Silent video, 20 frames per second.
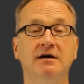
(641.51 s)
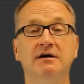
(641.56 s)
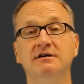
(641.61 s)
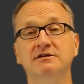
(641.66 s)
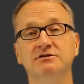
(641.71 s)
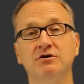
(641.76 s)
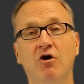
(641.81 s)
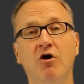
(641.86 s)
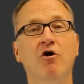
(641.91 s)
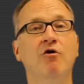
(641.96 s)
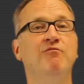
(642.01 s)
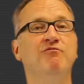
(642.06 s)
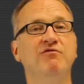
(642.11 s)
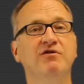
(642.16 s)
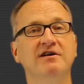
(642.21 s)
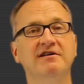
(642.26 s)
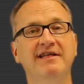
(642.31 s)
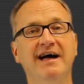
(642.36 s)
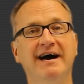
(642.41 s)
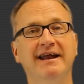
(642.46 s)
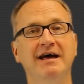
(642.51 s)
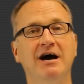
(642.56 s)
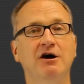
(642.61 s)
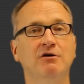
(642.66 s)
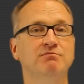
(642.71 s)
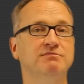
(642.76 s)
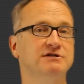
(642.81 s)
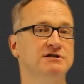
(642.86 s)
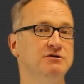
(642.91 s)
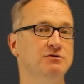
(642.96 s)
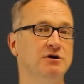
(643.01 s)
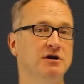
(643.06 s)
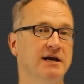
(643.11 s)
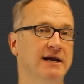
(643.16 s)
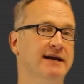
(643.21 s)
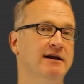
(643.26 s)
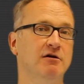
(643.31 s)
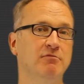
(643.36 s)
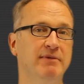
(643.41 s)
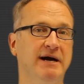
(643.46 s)
So hopefully that helps you a
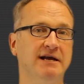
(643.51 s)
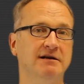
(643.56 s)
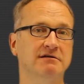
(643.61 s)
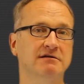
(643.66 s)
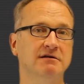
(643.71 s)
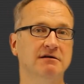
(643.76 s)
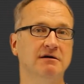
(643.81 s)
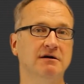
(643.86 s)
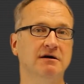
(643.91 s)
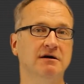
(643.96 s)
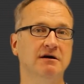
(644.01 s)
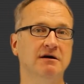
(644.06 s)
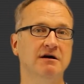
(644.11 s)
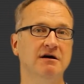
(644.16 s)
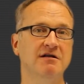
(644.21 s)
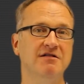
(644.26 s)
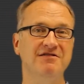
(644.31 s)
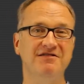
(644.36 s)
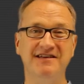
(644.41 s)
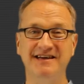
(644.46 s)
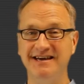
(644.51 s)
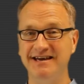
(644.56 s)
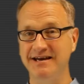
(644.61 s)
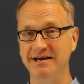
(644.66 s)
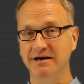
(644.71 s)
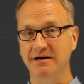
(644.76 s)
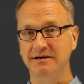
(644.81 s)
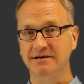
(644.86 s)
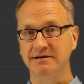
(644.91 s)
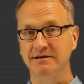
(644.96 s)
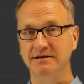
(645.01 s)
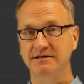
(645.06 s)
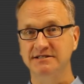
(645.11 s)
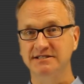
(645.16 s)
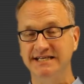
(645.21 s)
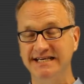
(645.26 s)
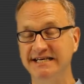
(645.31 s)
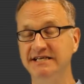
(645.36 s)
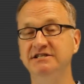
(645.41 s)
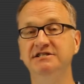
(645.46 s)
little bit. The
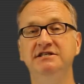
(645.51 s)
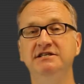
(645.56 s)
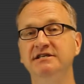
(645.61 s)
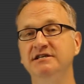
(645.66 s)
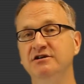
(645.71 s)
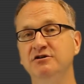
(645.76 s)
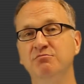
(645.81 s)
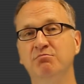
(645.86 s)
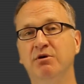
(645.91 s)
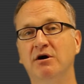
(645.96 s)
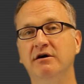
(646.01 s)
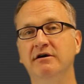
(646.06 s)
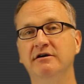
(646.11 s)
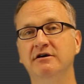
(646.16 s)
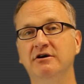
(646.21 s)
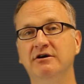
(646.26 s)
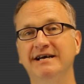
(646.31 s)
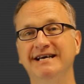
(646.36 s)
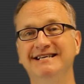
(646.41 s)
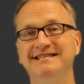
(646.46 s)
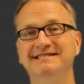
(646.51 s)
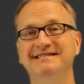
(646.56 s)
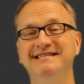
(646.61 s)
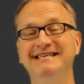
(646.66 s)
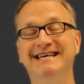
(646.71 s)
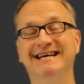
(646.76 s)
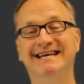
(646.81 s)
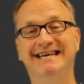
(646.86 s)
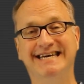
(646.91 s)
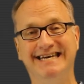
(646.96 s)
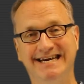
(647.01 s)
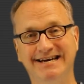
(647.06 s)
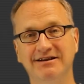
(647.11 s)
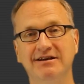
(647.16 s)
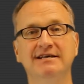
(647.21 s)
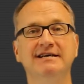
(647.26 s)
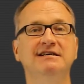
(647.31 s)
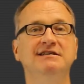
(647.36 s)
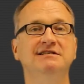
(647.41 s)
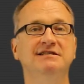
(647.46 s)
TGU burner is the
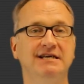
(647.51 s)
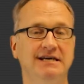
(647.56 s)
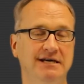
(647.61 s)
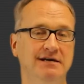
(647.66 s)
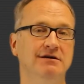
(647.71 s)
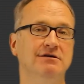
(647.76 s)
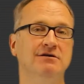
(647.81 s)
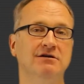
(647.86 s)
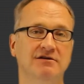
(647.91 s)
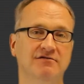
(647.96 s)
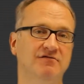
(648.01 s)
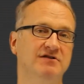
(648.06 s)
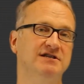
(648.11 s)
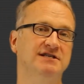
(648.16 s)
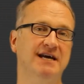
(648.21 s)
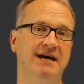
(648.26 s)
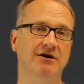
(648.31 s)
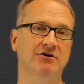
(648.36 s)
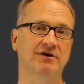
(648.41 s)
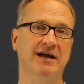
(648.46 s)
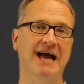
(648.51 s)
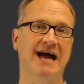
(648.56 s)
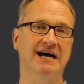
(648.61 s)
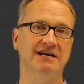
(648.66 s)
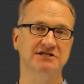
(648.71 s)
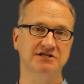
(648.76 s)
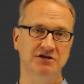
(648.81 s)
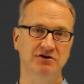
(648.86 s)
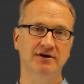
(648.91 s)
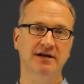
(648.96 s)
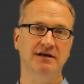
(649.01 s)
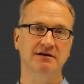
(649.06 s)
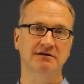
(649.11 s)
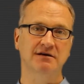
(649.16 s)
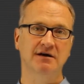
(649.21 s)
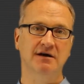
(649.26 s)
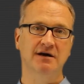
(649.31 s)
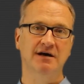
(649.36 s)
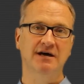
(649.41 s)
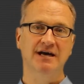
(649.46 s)
Achilles heel of the tail gas unit.
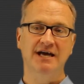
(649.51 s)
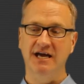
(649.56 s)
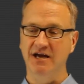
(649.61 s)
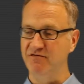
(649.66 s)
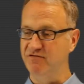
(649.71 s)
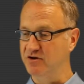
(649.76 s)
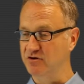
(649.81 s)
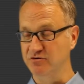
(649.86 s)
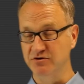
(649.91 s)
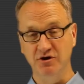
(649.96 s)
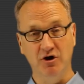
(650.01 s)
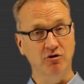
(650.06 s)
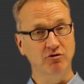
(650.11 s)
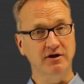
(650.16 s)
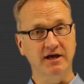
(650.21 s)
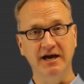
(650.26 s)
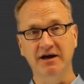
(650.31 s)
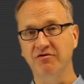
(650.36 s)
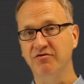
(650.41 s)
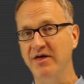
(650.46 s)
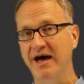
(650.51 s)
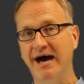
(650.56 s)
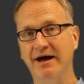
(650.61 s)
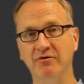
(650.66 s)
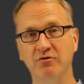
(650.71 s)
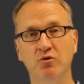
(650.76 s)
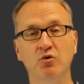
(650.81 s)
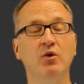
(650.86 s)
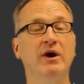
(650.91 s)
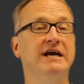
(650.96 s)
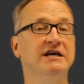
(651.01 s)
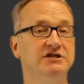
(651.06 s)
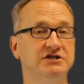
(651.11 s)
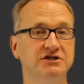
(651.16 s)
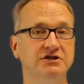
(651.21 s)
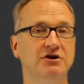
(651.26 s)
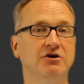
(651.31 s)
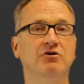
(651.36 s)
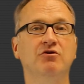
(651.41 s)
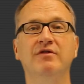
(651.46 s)
If you don't get that
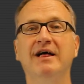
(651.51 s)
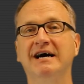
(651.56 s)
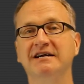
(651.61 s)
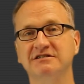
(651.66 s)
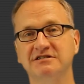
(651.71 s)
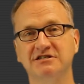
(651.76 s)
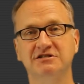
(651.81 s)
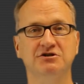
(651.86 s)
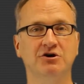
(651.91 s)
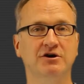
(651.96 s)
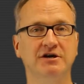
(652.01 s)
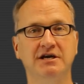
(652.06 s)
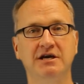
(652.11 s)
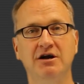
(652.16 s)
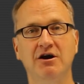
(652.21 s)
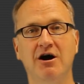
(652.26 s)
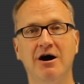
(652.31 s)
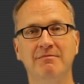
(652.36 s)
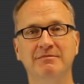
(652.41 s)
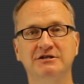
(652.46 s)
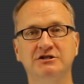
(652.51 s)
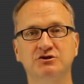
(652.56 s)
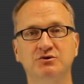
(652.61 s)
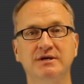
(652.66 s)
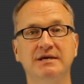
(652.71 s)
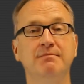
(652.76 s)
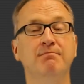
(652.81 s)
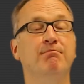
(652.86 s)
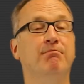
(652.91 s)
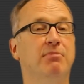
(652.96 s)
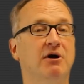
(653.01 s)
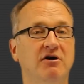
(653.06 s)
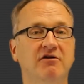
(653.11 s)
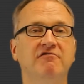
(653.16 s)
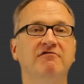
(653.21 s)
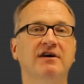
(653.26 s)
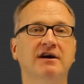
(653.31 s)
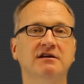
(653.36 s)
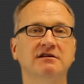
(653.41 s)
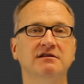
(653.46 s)
ratio, that stoichiometry
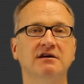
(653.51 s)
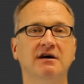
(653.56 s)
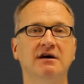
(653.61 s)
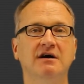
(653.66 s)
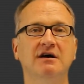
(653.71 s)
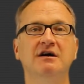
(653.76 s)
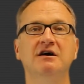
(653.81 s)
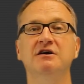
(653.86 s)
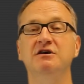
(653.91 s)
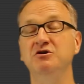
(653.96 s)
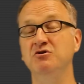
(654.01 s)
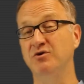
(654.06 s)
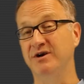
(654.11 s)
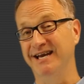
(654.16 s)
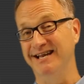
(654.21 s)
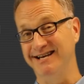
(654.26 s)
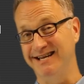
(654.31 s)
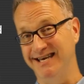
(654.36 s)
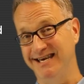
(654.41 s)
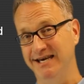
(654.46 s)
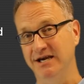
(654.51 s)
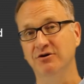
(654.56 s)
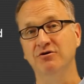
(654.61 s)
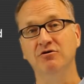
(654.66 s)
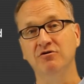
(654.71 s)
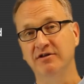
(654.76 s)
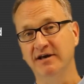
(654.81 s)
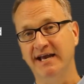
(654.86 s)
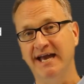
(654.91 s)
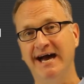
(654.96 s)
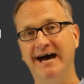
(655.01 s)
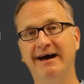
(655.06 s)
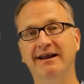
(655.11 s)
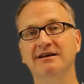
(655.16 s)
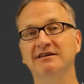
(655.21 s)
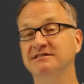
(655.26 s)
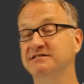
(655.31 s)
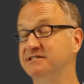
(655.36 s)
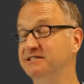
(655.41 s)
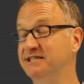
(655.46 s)
perfect, you can kill the
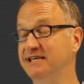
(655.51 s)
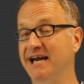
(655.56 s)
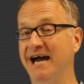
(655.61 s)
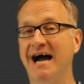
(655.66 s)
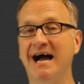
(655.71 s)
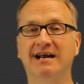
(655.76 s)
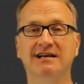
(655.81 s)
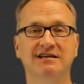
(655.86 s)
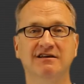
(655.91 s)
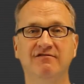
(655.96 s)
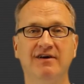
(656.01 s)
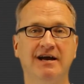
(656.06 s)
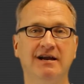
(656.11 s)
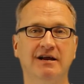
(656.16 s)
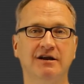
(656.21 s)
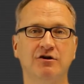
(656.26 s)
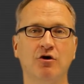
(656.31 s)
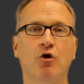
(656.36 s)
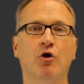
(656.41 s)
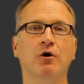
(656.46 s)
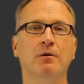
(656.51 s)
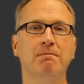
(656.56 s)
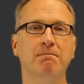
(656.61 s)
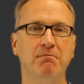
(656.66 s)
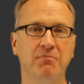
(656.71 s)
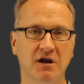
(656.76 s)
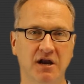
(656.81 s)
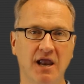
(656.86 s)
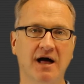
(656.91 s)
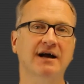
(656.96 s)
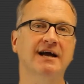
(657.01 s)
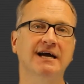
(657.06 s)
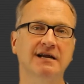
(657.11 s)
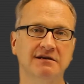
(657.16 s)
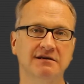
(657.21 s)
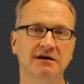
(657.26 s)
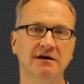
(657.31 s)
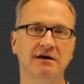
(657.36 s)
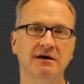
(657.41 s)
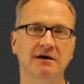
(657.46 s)
catalyst, deactivate it, or plug it.